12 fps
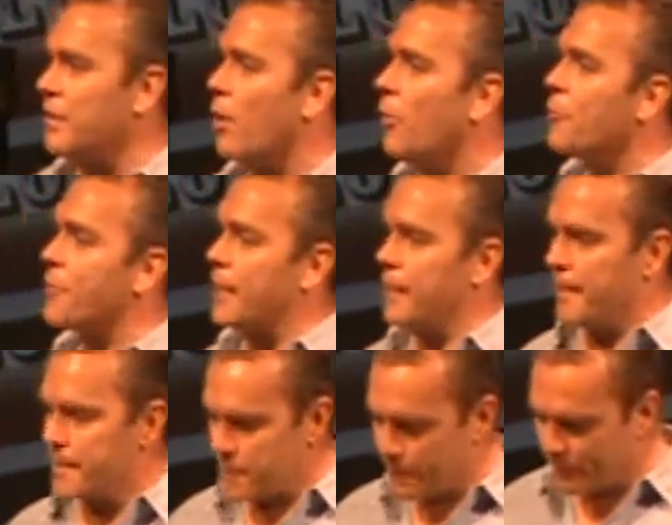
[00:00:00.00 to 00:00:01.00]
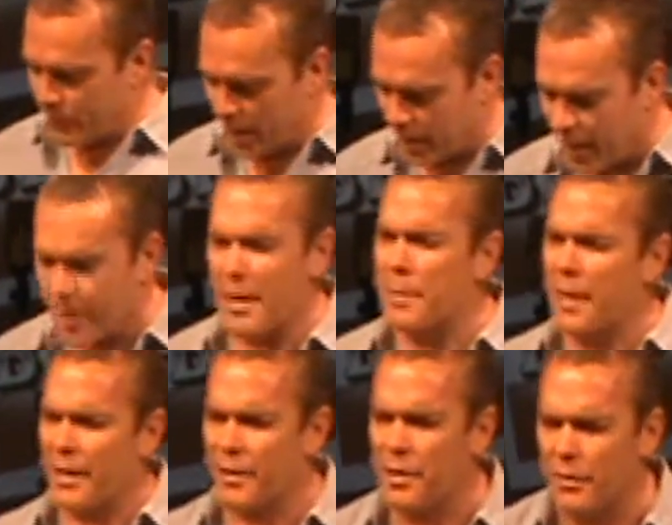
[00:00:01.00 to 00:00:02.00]
And the whole thing is, and I'm
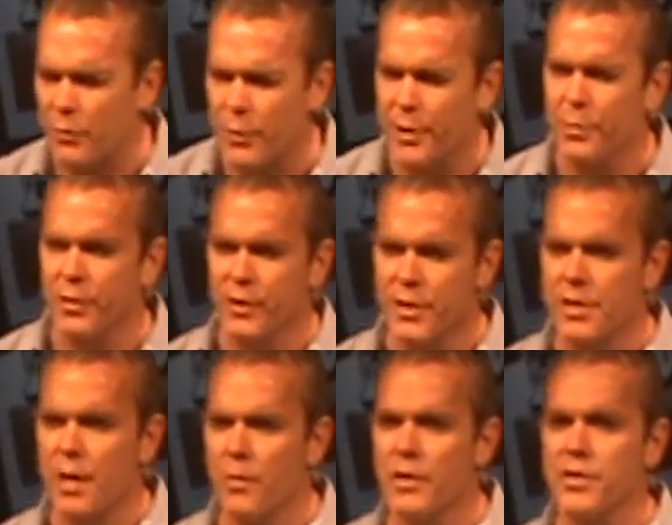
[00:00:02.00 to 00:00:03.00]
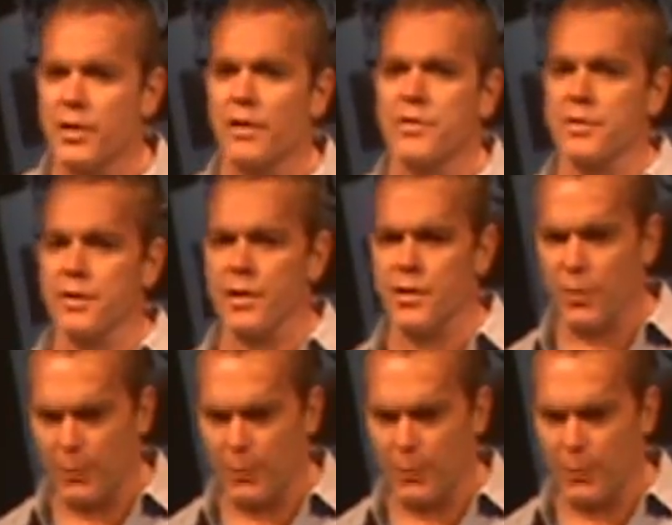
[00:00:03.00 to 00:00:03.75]
not going to give away the movie because I want you to go see this